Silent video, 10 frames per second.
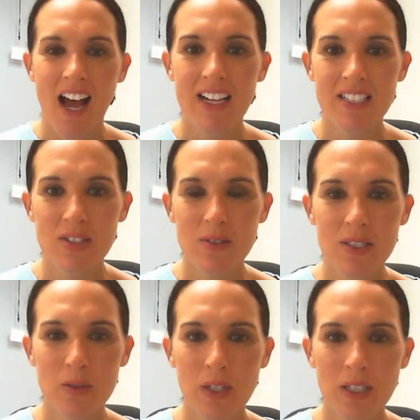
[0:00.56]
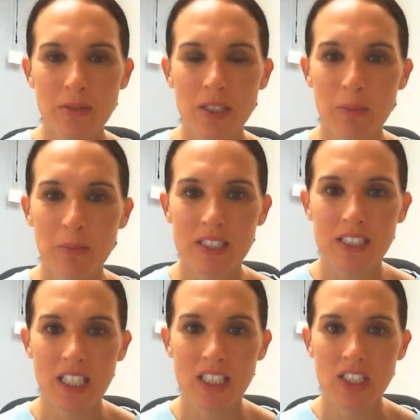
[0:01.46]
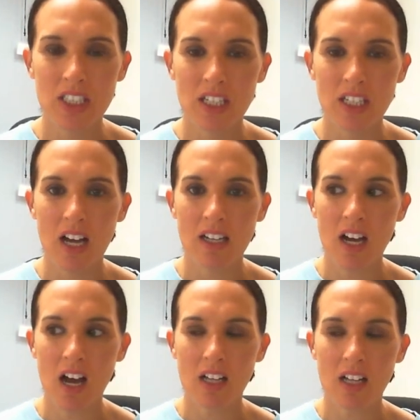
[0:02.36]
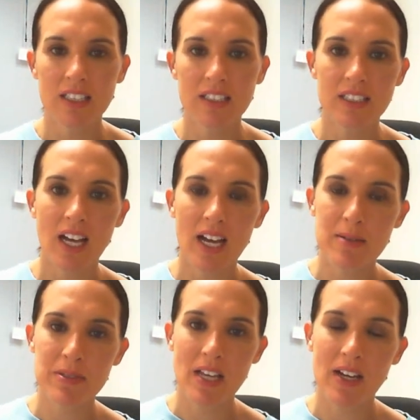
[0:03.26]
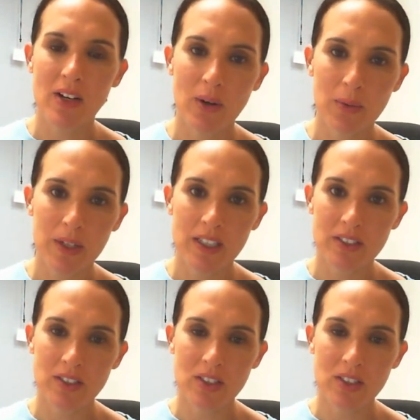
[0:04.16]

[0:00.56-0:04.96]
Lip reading: Hi students, welcome to the presentation on Holland types and careers.